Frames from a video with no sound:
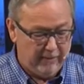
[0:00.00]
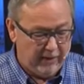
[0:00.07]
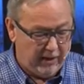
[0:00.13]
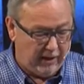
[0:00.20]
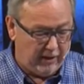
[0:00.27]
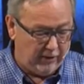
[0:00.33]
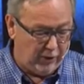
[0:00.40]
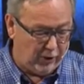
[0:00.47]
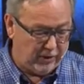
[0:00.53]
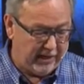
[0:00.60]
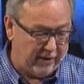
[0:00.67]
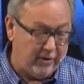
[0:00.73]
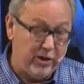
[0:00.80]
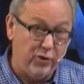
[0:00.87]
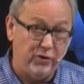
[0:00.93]
Uh, notice
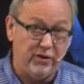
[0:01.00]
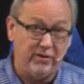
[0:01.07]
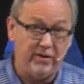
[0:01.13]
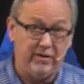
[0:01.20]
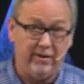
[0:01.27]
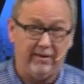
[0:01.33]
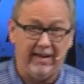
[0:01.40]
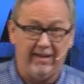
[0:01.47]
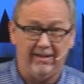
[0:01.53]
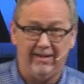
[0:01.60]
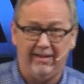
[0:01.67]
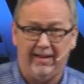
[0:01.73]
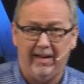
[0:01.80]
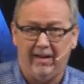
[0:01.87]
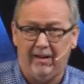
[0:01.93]
how he uses that,
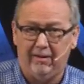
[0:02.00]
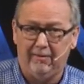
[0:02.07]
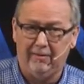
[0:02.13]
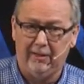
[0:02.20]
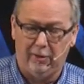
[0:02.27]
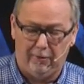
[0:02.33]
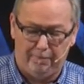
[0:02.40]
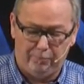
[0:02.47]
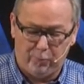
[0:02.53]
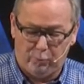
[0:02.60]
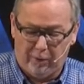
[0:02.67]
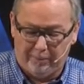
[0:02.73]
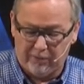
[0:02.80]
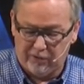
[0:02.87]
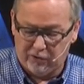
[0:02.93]
that uh, little
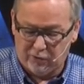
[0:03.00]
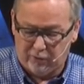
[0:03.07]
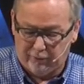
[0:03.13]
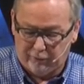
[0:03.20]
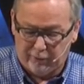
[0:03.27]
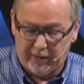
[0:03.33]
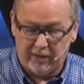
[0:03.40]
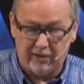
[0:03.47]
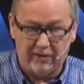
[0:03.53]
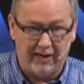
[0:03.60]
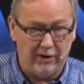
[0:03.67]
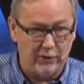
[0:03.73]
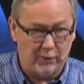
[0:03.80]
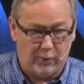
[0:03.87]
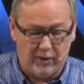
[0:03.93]
prepositional phrase
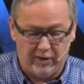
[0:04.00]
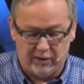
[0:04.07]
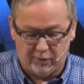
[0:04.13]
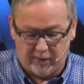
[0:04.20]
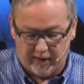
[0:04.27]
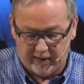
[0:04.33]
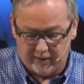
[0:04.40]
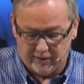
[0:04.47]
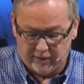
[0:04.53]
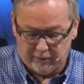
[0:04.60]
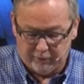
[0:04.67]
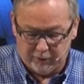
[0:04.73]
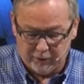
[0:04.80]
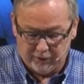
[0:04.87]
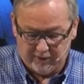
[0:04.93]
elsewhere in his writings. Uh, so
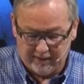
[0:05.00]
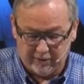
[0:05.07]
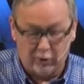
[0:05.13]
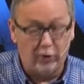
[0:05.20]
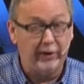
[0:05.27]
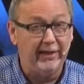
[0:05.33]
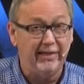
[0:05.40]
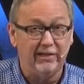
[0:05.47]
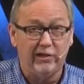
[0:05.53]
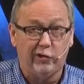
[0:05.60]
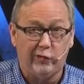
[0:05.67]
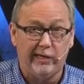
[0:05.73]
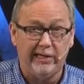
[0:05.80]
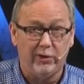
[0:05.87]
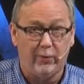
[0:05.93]
1 Thessalonians
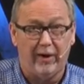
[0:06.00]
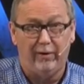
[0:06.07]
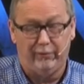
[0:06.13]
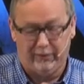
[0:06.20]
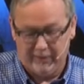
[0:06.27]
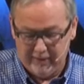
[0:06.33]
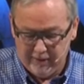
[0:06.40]
3.12.